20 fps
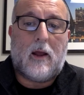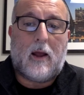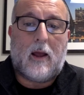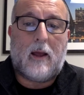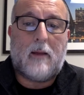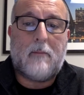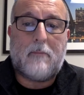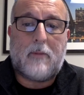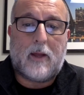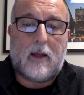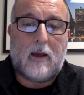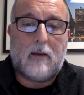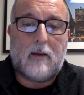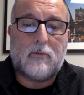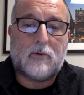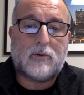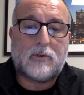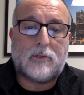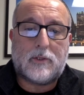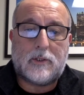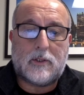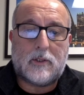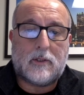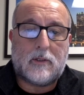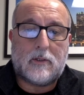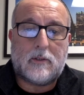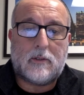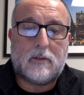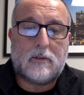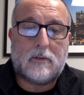and be able
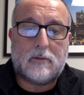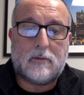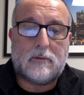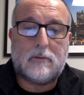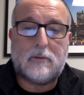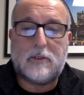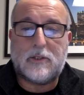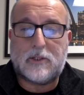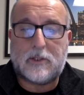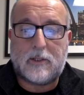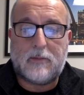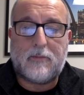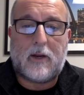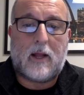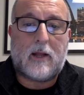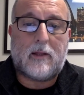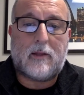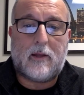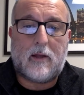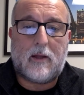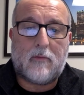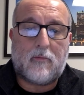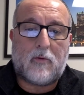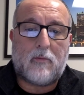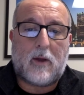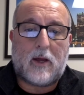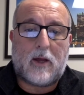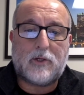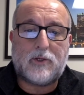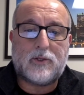to disseminate the
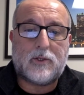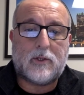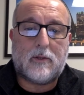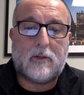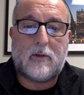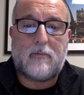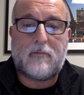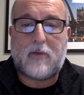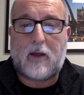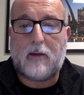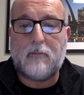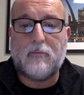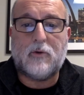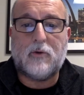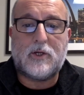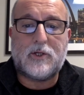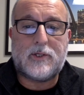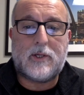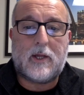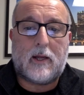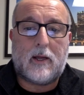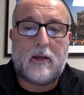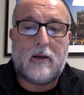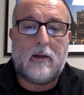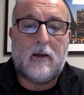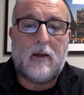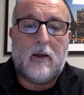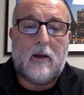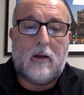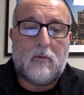information that families need